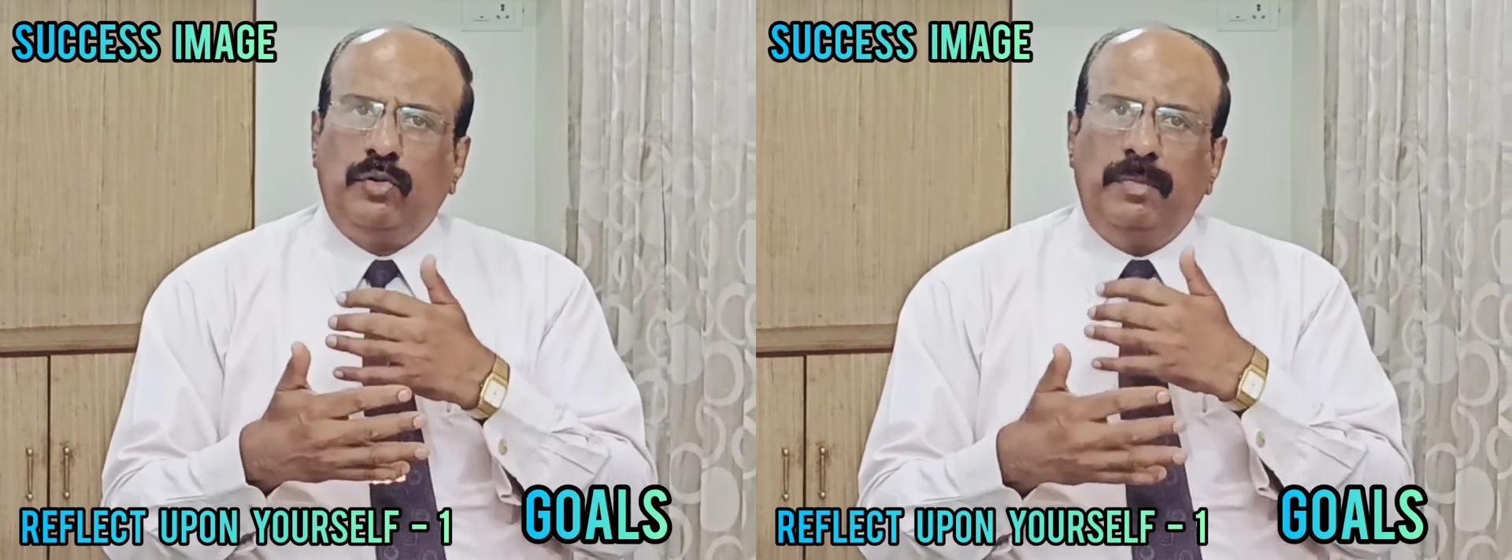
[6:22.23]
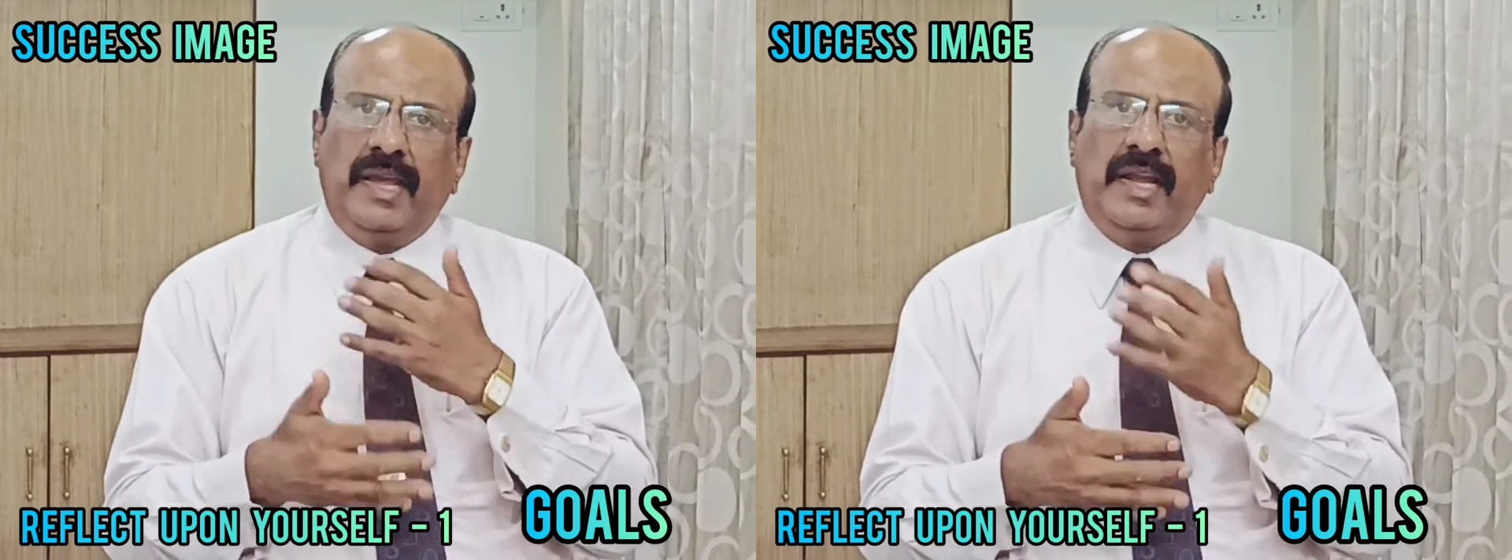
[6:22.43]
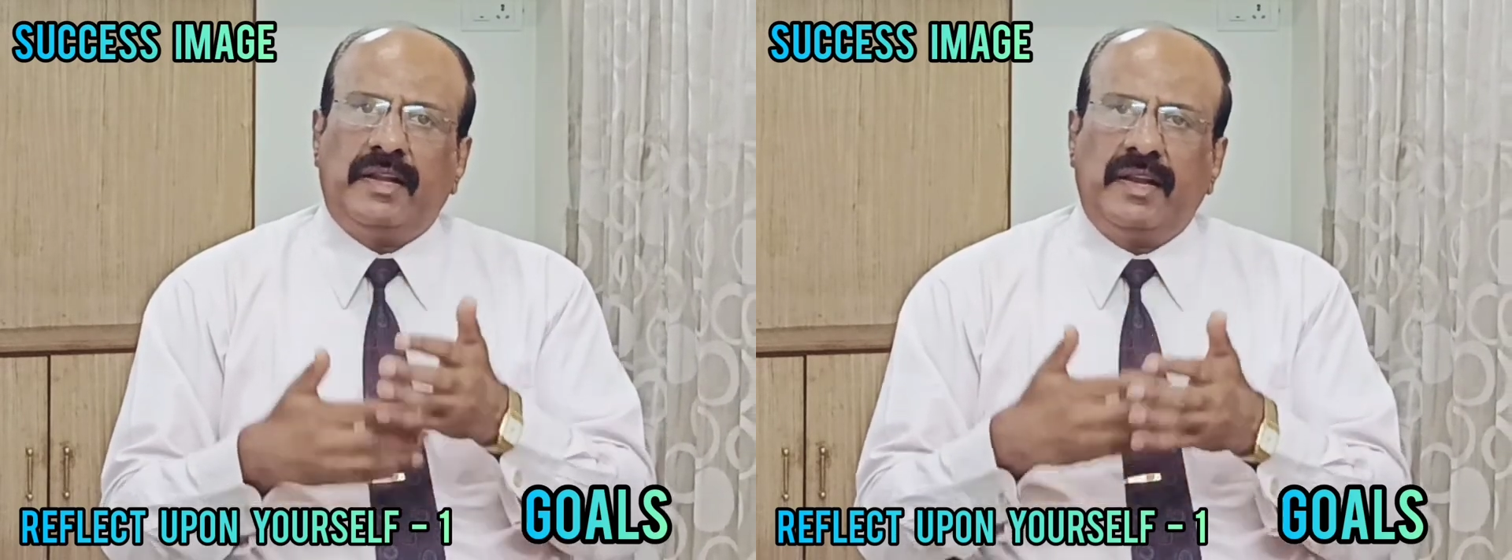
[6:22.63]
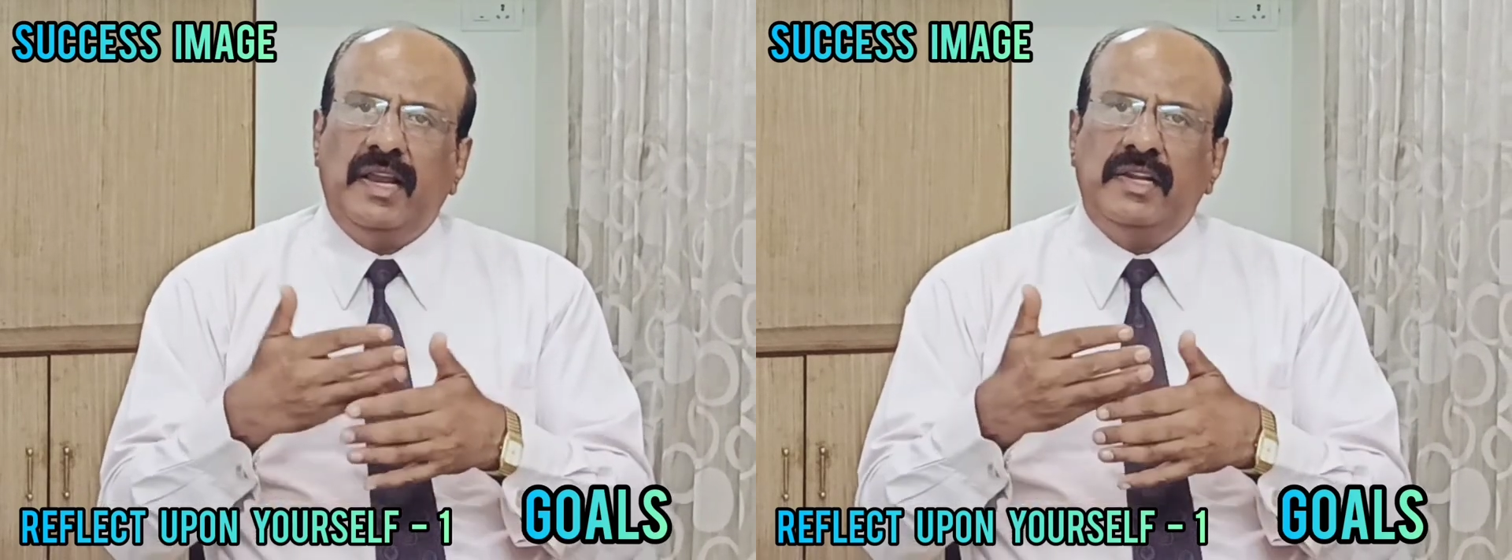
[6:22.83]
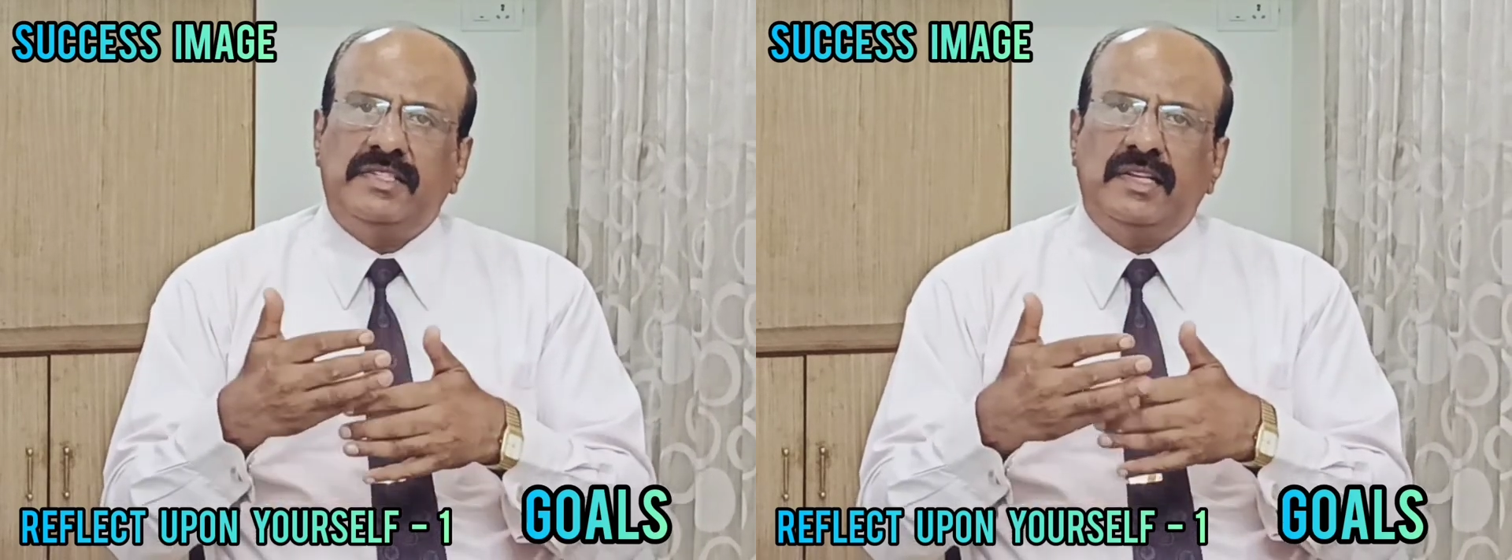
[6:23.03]
to make it
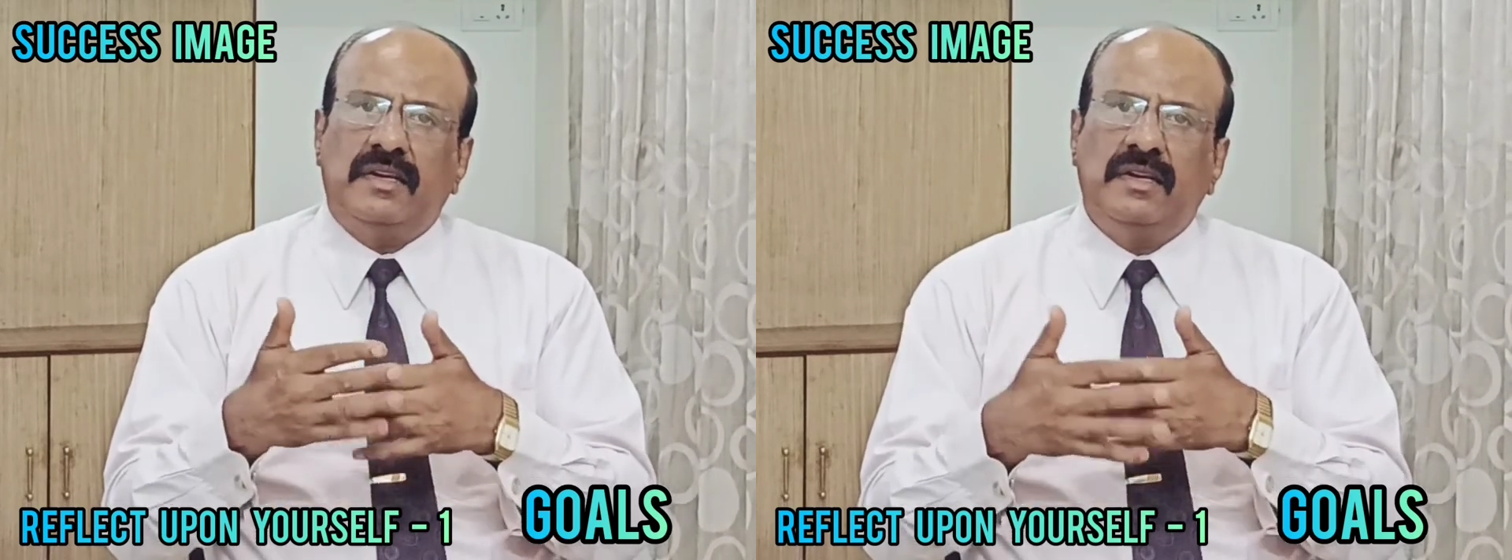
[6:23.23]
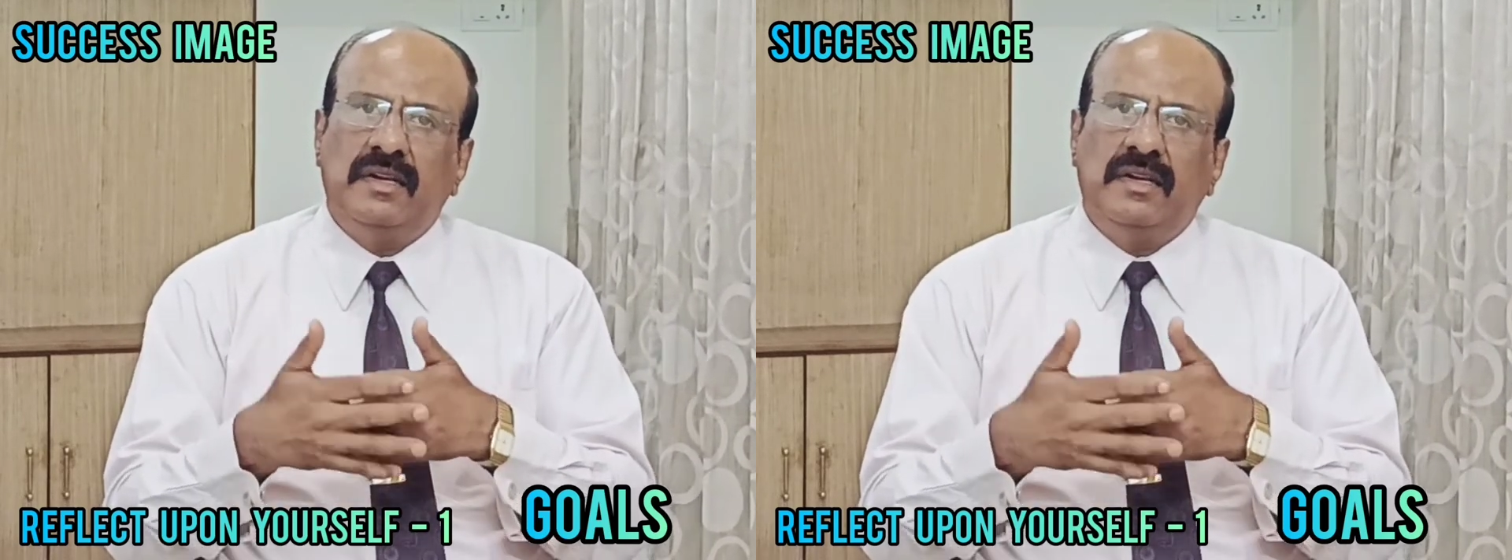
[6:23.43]
realistic.